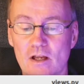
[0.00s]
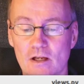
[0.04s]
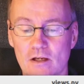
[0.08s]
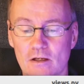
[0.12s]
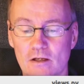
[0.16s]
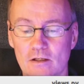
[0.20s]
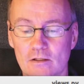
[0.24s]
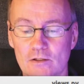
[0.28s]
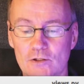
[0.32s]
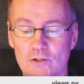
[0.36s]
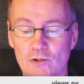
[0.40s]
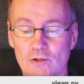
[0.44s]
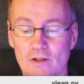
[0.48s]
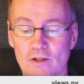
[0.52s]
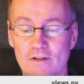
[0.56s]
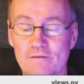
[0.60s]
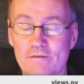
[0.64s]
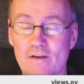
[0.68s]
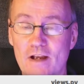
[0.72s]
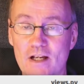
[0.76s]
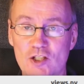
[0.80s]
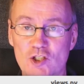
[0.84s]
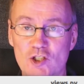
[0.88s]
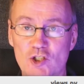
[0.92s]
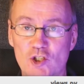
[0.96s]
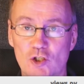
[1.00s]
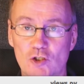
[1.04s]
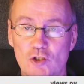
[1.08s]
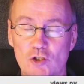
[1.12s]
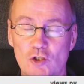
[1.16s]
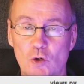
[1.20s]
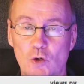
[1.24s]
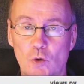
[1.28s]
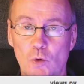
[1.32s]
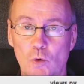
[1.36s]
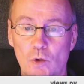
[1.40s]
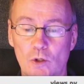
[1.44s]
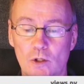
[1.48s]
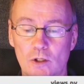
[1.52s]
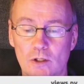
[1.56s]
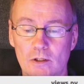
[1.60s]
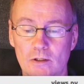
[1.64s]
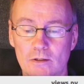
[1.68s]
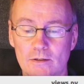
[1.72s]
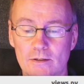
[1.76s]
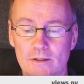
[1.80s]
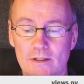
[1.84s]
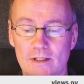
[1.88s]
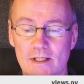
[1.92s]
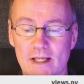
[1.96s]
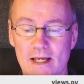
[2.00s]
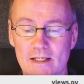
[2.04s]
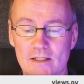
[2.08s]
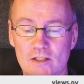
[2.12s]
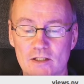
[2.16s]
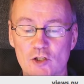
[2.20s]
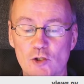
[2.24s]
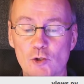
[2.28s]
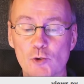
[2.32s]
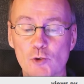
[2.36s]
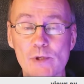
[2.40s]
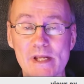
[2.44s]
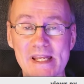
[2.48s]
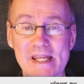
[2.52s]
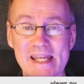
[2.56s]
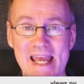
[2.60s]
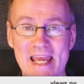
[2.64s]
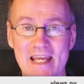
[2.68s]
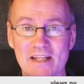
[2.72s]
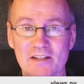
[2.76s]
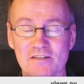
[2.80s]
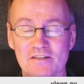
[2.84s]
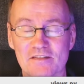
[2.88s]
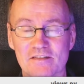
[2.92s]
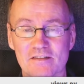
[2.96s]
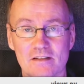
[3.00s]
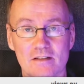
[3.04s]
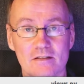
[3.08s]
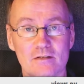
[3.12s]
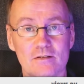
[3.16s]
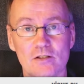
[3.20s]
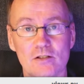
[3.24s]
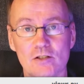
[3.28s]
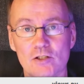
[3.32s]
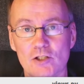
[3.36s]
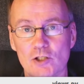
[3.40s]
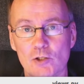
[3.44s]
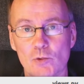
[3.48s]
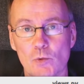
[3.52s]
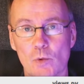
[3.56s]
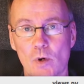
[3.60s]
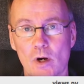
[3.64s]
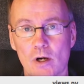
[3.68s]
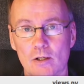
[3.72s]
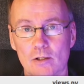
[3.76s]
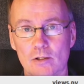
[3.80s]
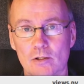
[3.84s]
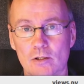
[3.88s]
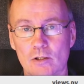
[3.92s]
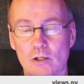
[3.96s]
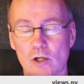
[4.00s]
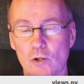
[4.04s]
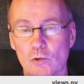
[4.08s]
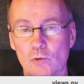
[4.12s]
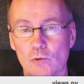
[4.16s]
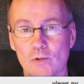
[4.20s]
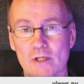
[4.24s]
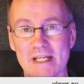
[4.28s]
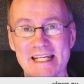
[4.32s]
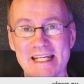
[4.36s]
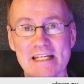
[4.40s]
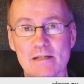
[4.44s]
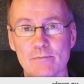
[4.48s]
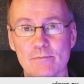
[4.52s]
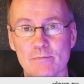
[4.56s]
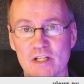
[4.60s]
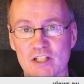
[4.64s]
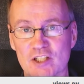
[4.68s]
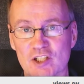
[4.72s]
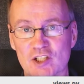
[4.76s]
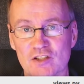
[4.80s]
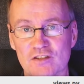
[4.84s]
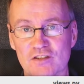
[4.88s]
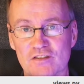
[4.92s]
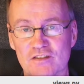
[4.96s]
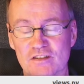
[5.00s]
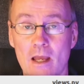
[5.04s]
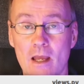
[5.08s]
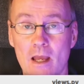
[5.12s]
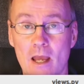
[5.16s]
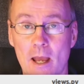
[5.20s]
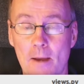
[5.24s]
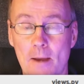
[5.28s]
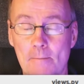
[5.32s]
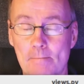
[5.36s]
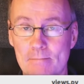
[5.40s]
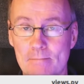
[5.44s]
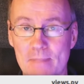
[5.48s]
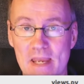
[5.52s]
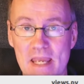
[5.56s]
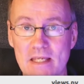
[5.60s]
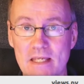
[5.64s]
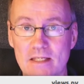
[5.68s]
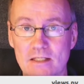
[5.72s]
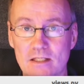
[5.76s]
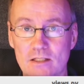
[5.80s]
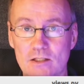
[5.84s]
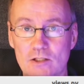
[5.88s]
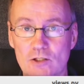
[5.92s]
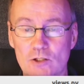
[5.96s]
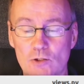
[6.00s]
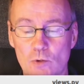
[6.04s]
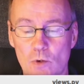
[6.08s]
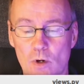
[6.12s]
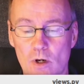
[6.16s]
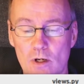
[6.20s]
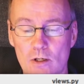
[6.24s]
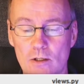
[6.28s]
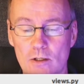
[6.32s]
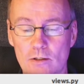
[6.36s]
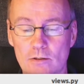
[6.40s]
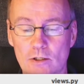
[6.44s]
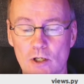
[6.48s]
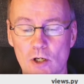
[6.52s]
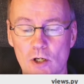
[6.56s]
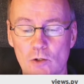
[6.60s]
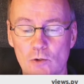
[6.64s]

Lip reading: to the function call that creates the QR code images. Make QR code